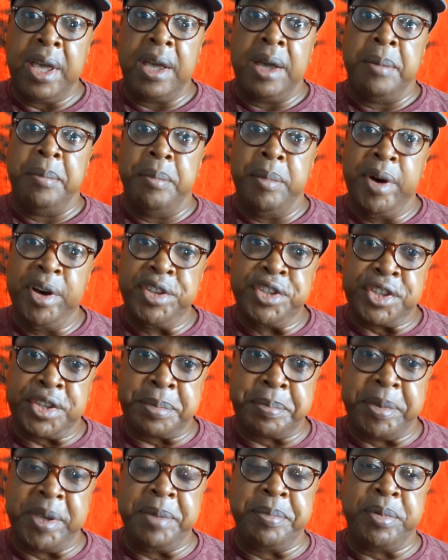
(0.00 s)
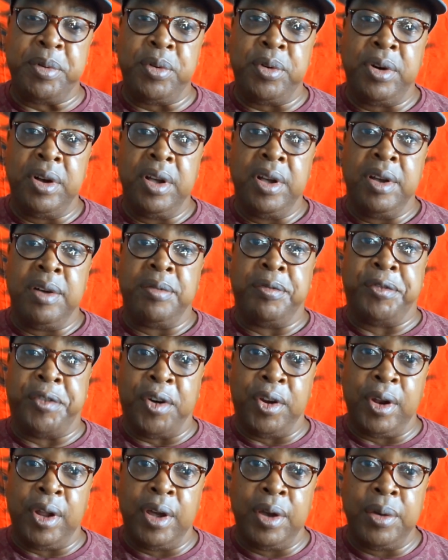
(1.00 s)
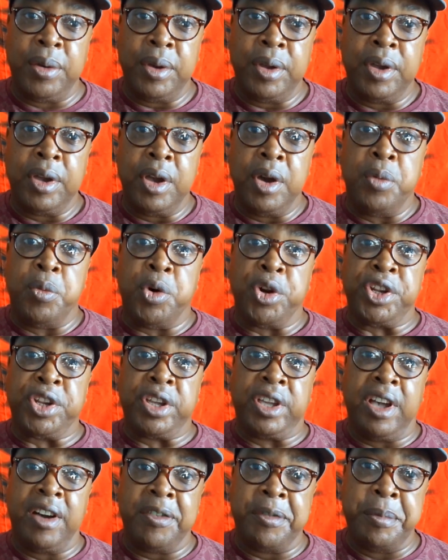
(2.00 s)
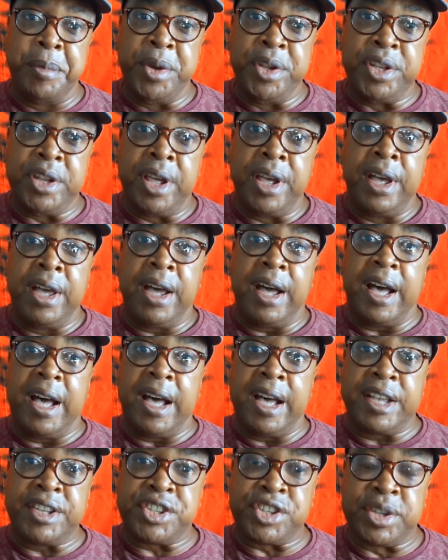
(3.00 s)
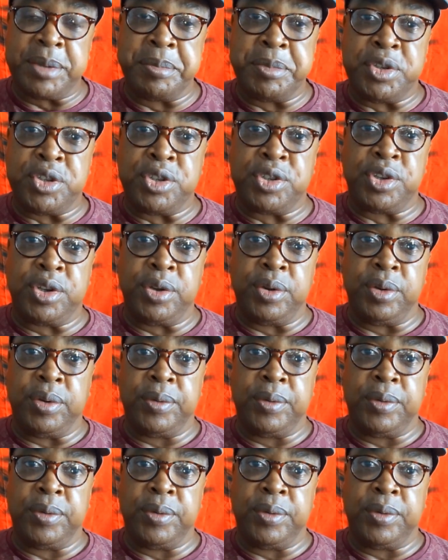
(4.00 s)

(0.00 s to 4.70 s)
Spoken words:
most people follow what the government asks them to do.